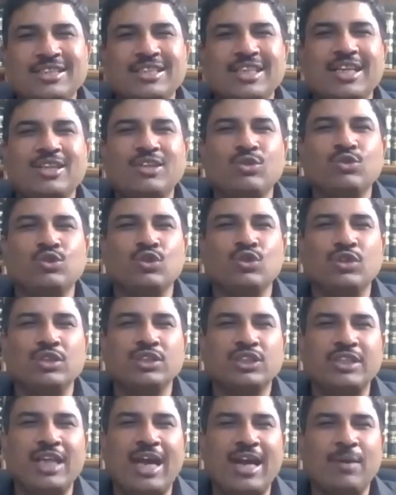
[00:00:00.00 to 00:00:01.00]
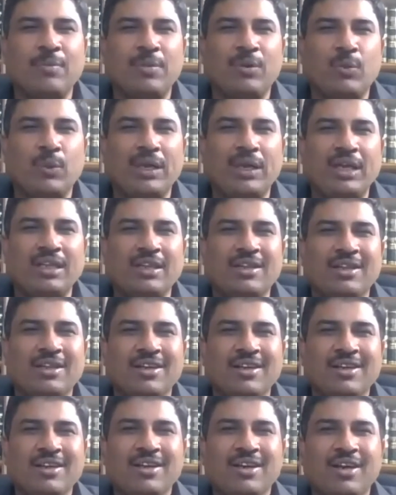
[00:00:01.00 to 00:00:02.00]
they say you shouldn't stand between
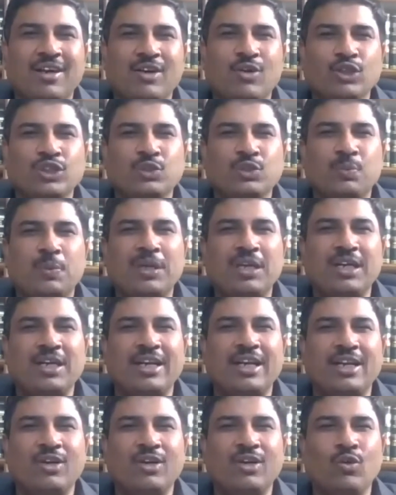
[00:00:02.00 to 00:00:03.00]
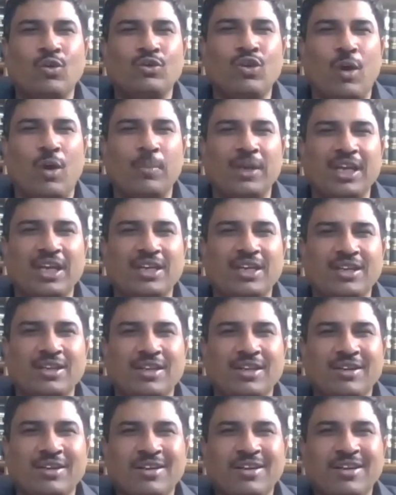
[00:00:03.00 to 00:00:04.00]
a good speaker and a good communicator.